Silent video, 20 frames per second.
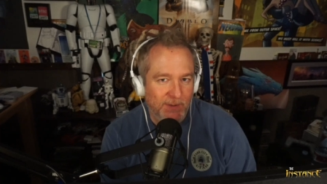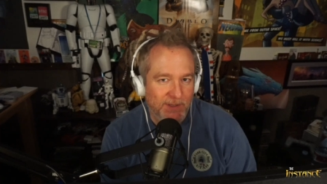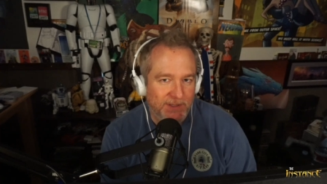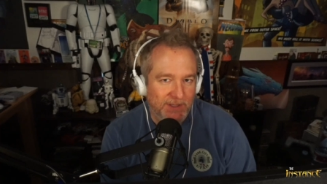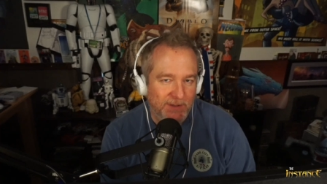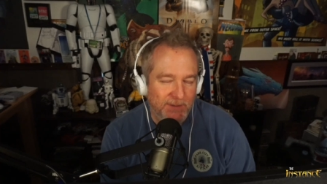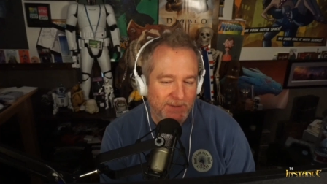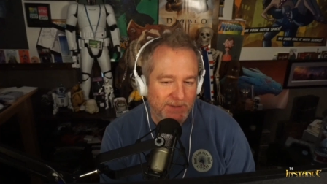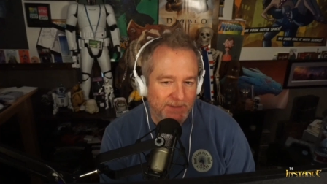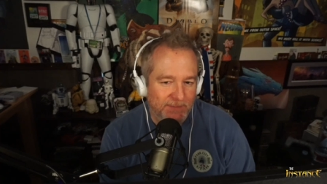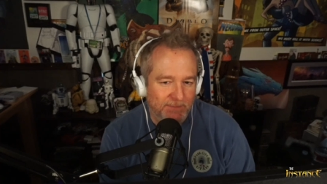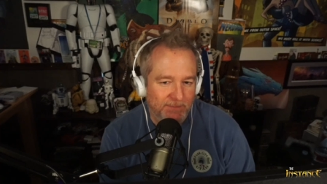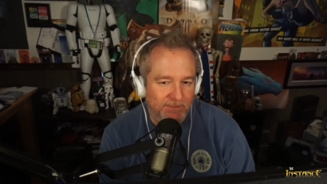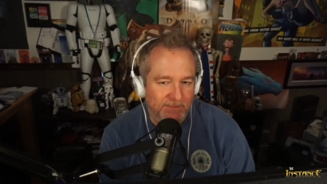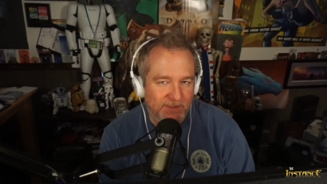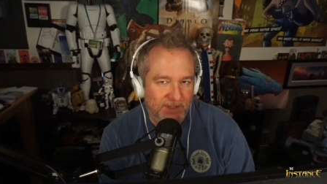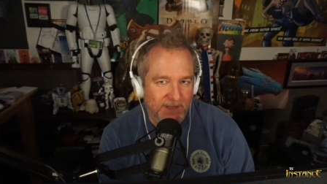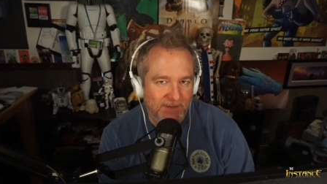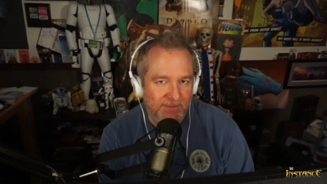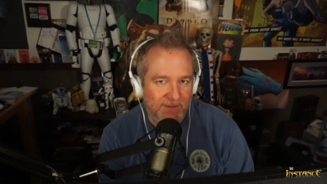which it was
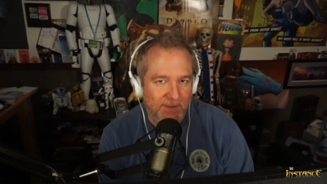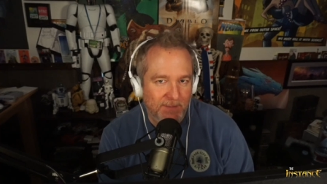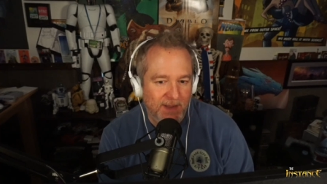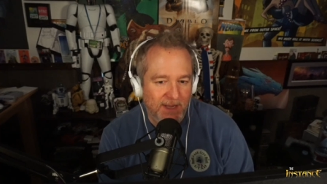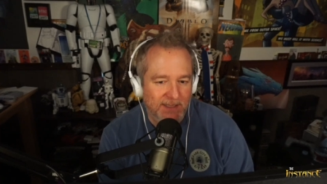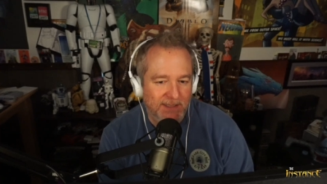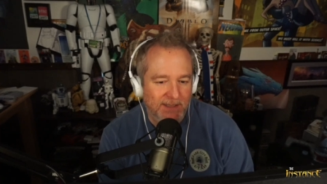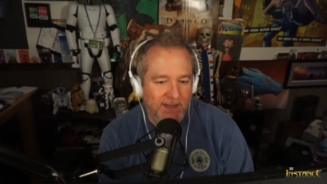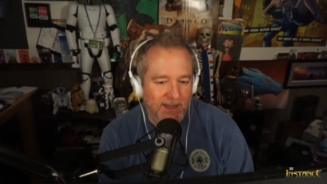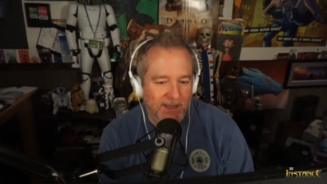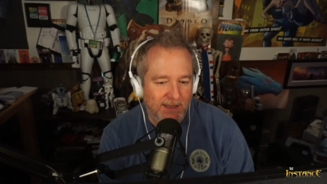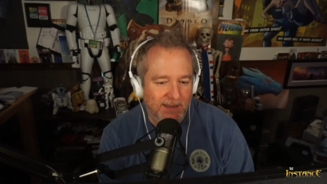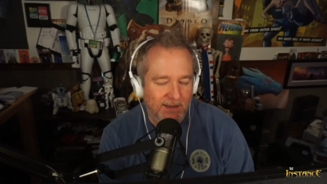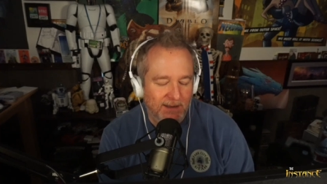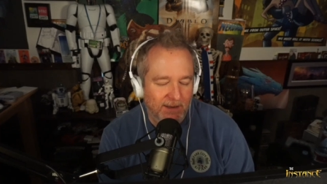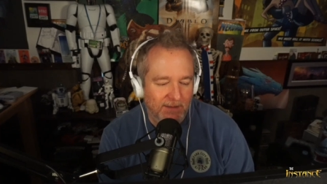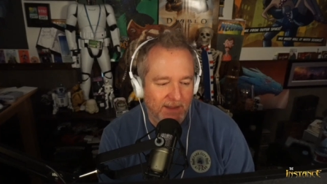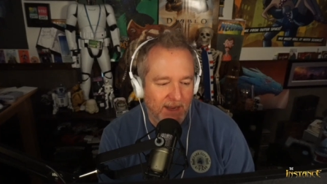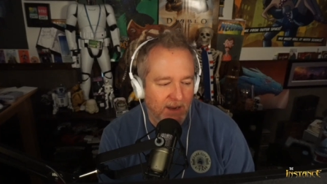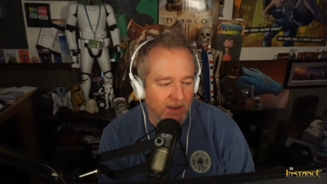chiefly based on
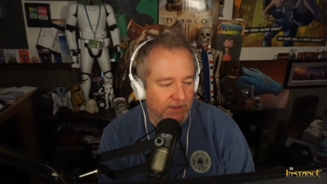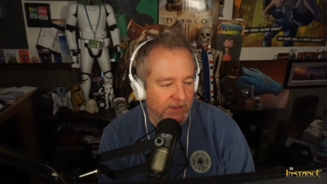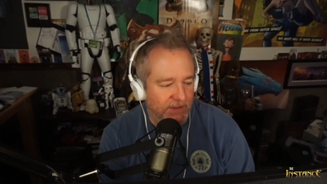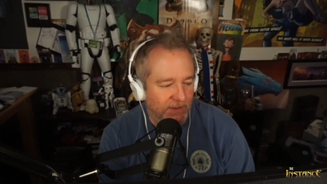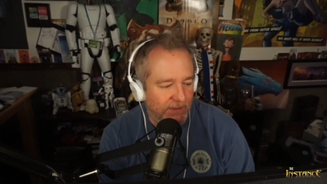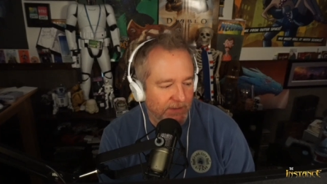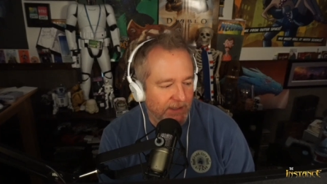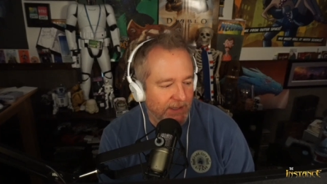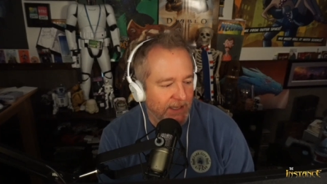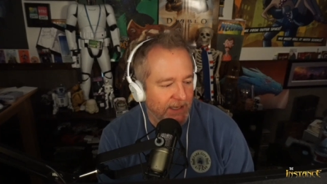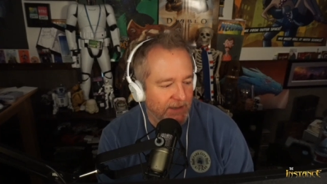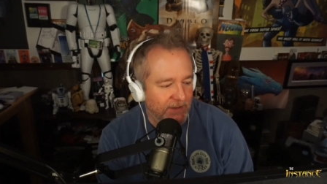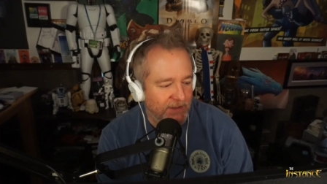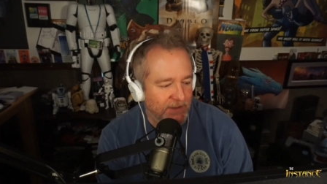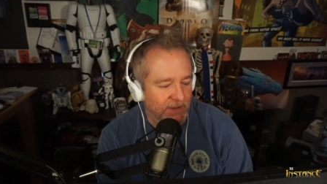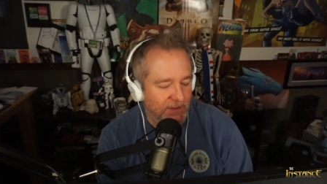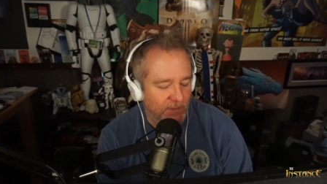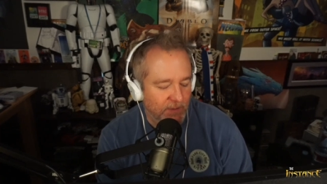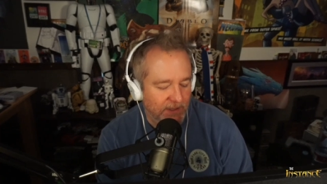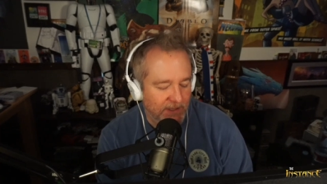they also only let you
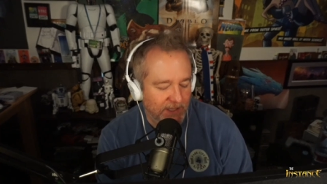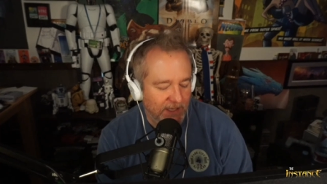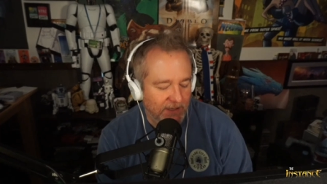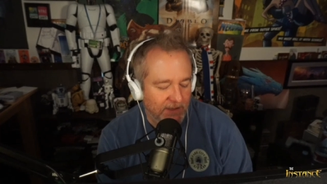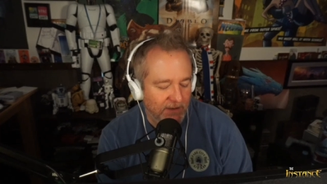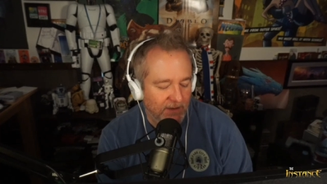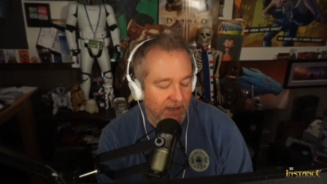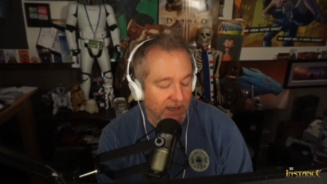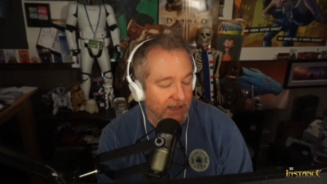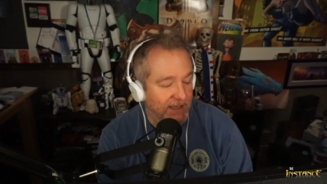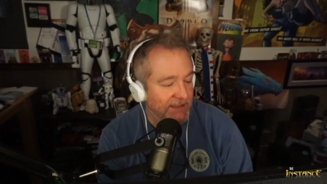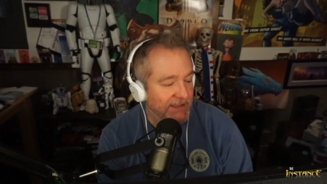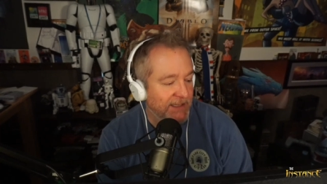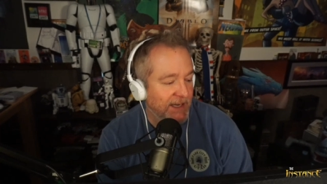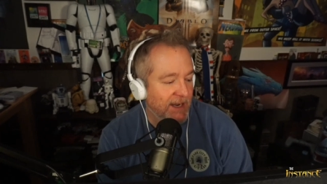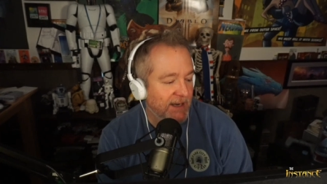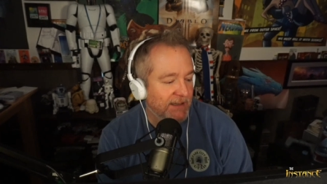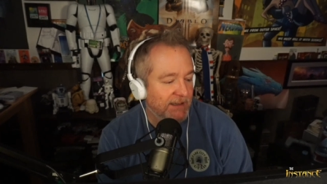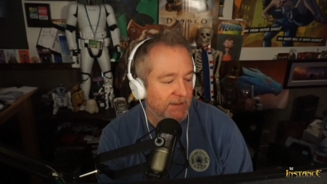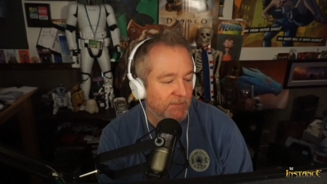choose one gender and it
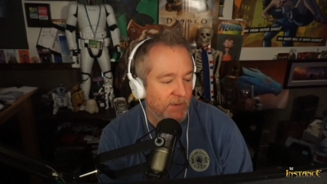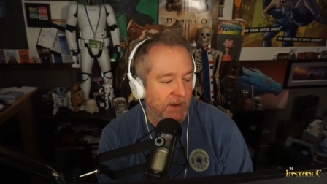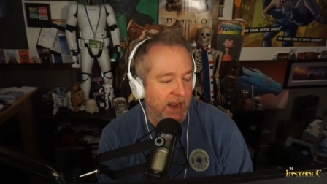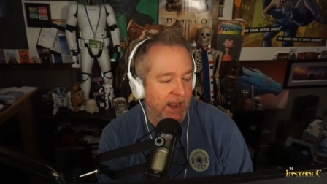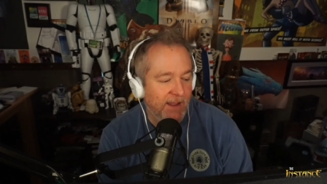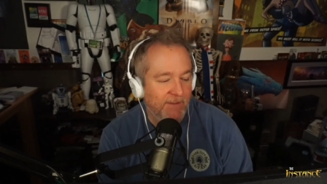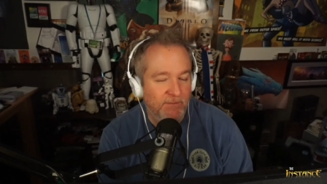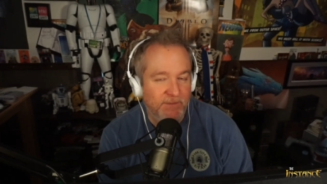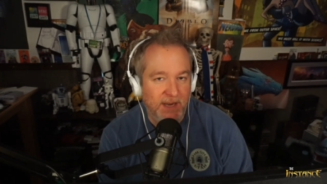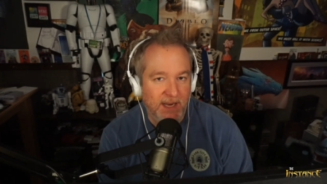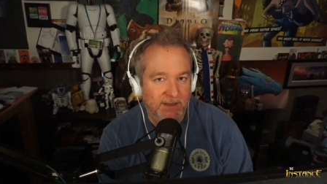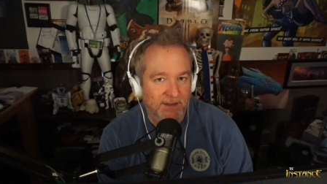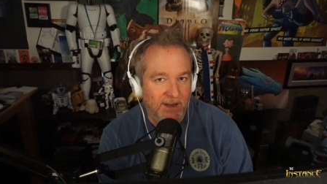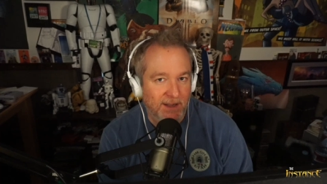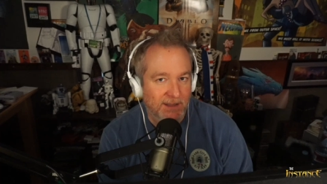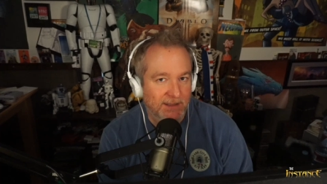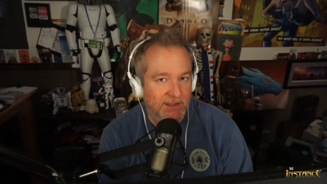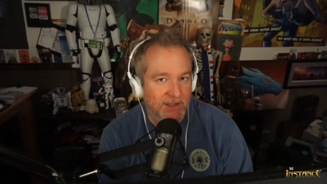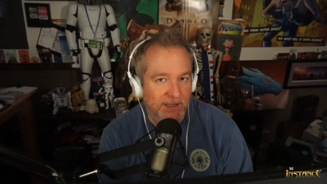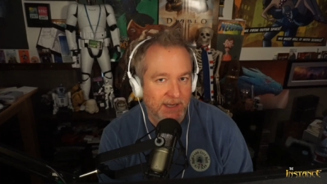sucked we have
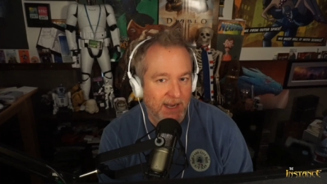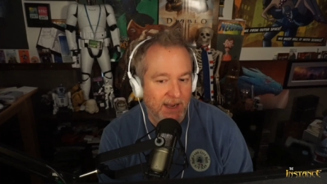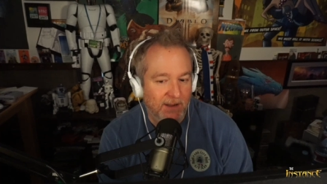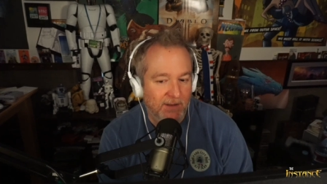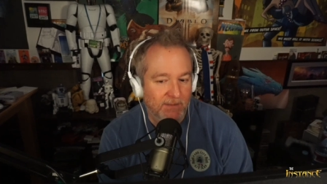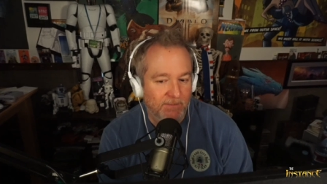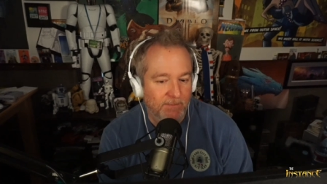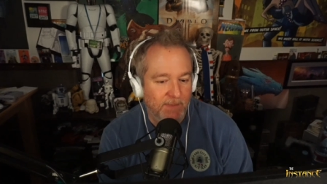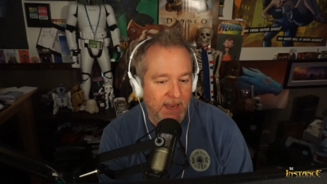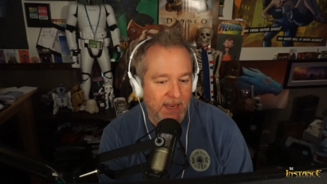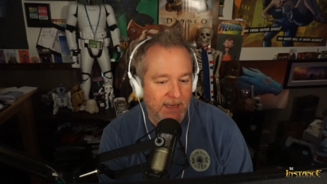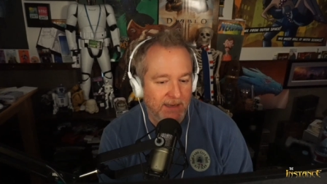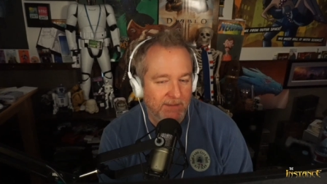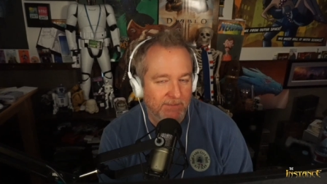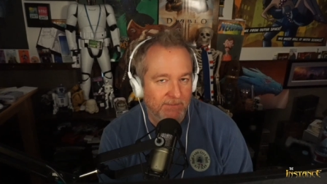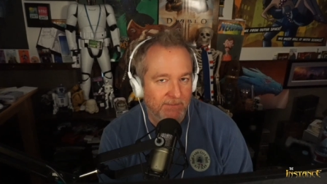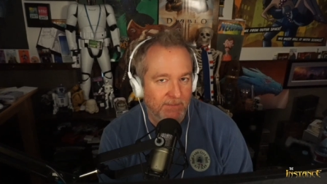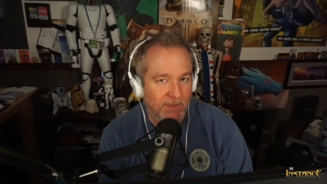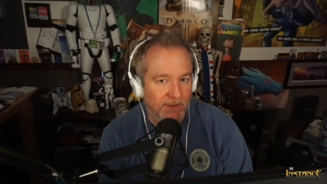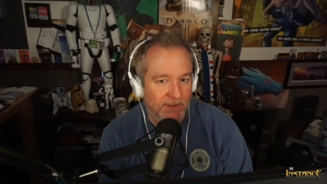technology now make
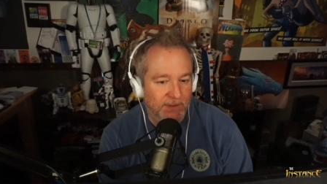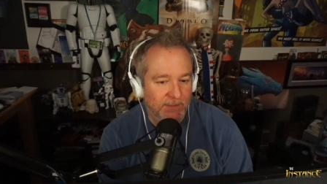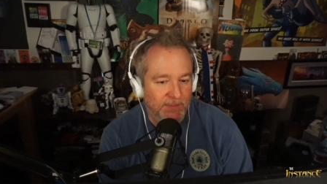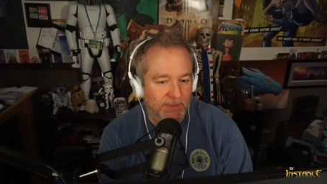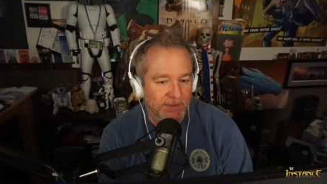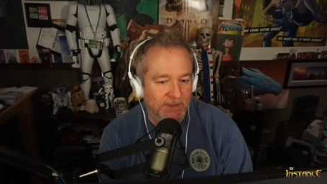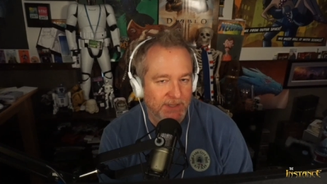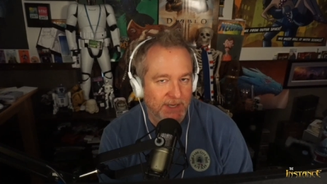multiple yeah.